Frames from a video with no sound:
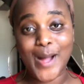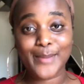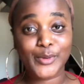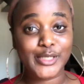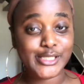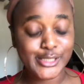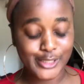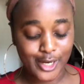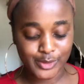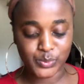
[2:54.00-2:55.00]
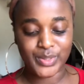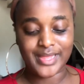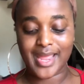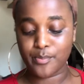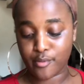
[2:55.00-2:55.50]
I'm gonna start
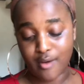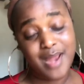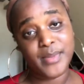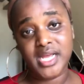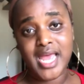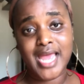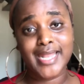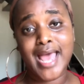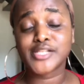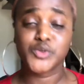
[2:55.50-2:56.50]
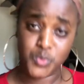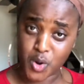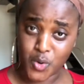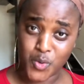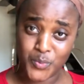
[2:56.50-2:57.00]
with a primer, and as you
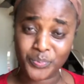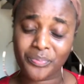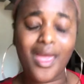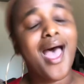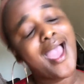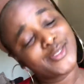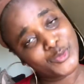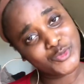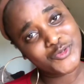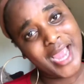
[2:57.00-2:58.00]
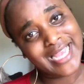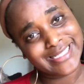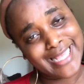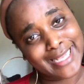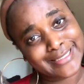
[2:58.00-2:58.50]
know, I told you guys
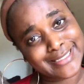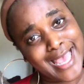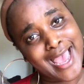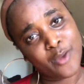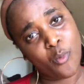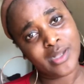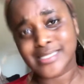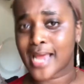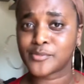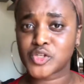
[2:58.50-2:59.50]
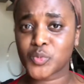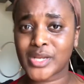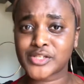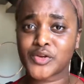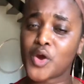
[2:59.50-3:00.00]
that I one time just
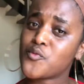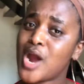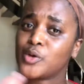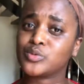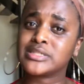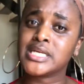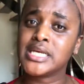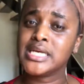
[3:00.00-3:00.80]
went around